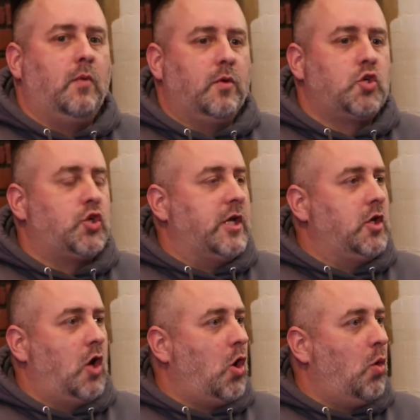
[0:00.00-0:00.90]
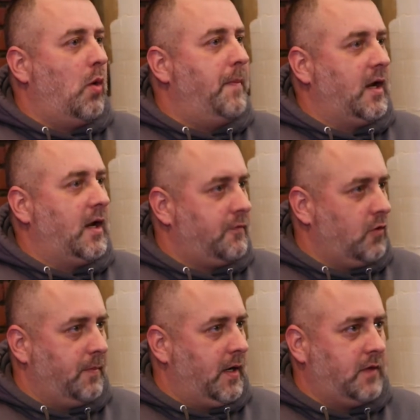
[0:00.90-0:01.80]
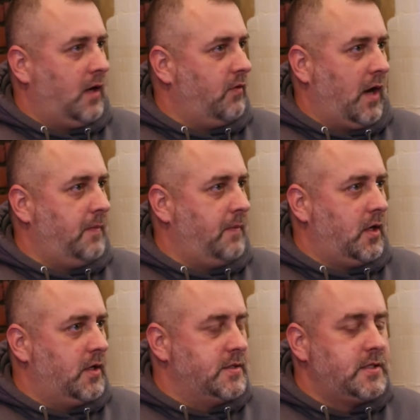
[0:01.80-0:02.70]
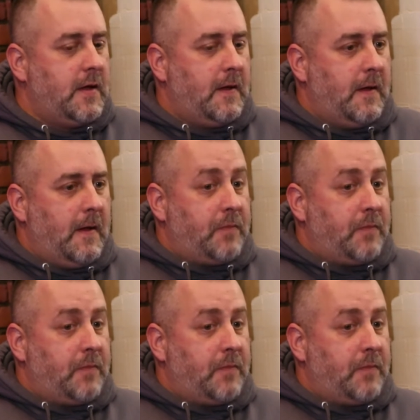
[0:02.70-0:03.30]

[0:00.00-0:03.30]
we were shitting on Coldwell Bank affirmative there, right? Because no.